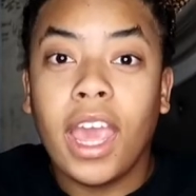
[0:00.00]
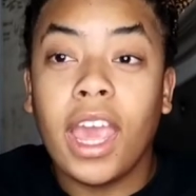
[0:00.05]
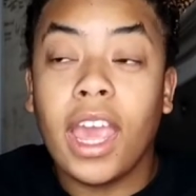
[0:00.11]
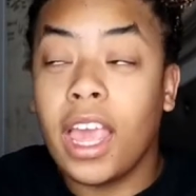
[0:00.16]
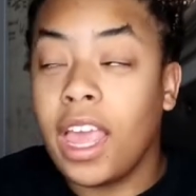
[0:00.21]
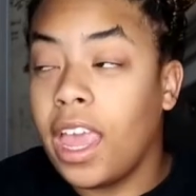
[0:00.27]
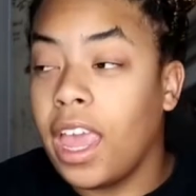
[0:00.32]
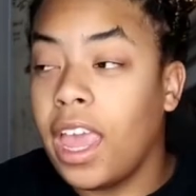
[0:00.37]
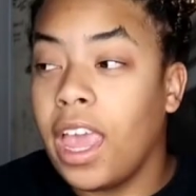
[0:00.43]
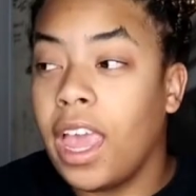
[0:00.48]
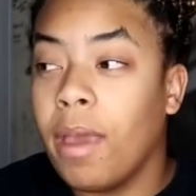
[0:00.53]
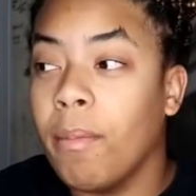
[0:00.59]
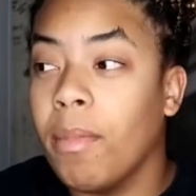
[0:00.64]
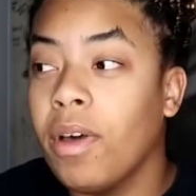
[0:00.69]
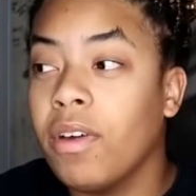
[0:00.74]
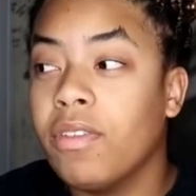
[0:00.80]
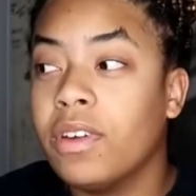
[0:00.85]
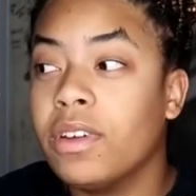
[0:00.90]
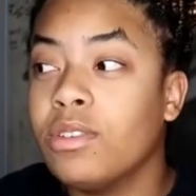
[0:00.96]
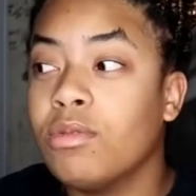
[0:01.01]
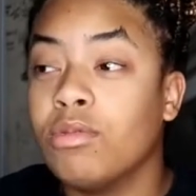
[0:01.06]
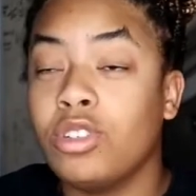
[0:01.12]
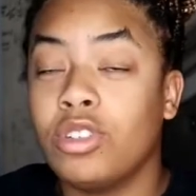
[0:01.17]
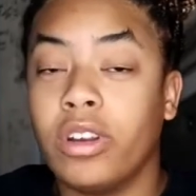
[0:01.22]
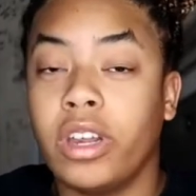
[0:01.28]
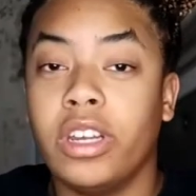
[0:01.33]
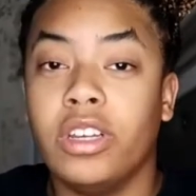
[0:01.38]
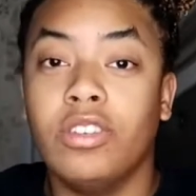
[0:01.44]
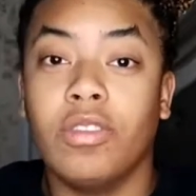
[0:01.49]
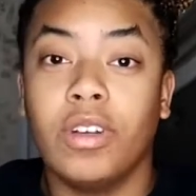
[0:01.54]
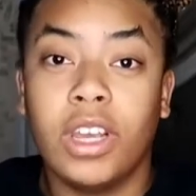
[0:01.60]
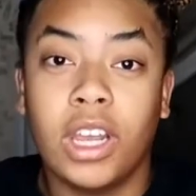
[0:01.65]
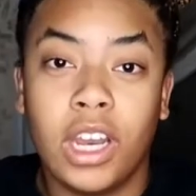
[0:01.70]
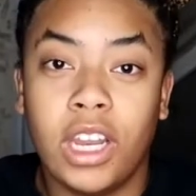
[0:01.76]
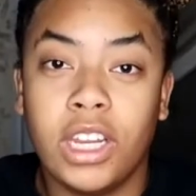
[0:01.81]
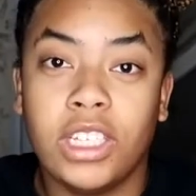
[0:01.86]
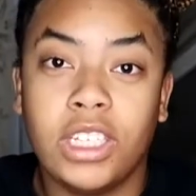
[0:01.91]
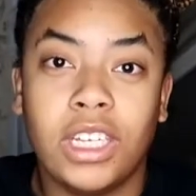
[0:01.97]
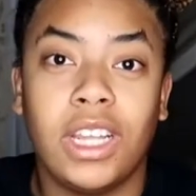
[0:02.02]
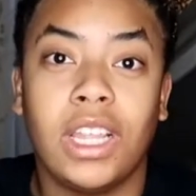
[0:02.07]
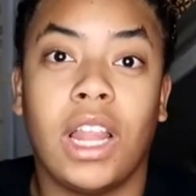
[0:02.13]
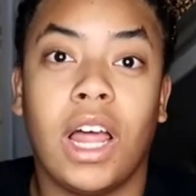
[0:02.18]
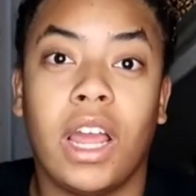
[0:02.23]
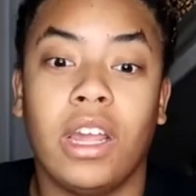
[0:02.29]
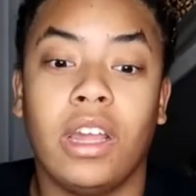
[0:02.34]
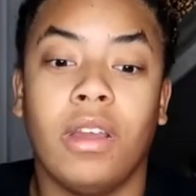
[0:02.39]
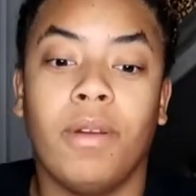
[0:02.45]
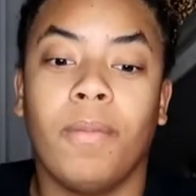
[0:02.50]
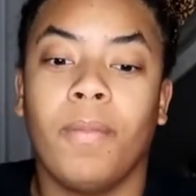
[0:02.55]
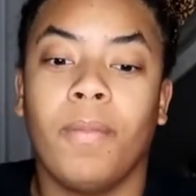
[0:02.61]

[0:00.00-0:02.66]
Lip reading: And motherfuckers were straight drinking that shit, like,